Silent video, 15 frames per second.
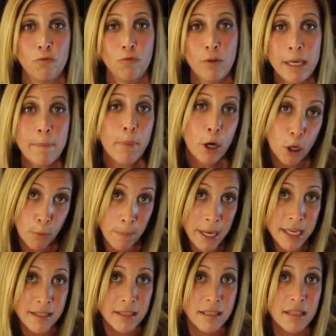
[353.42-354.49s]

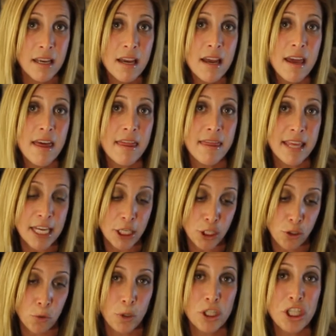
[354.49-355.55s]
repurpose the
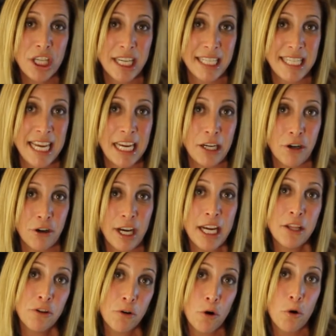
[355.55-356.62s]
storage container
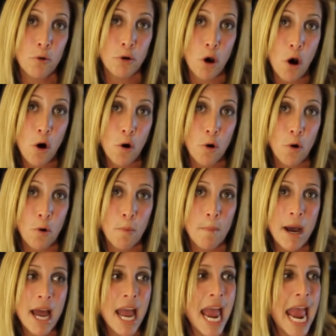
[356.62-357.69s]
in their own home,
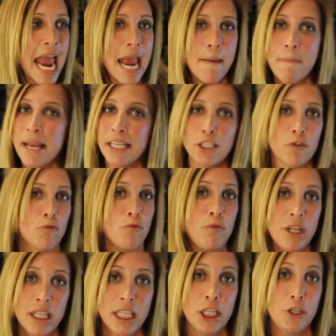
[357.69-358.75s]
it makes it
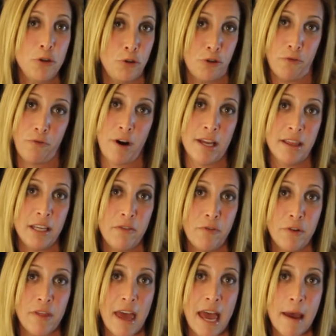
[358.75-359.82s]
really user friendly
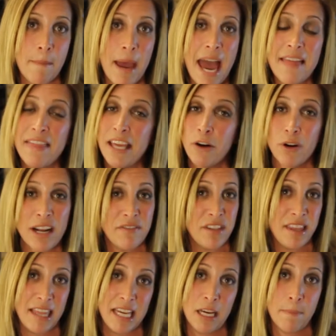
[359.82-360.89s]
for them and they don't have
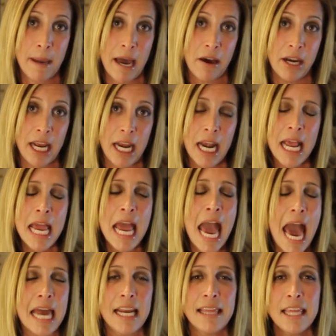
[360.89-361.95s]
to think about it.
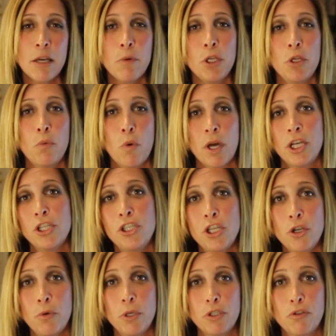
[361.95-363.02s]
And I think what you want to do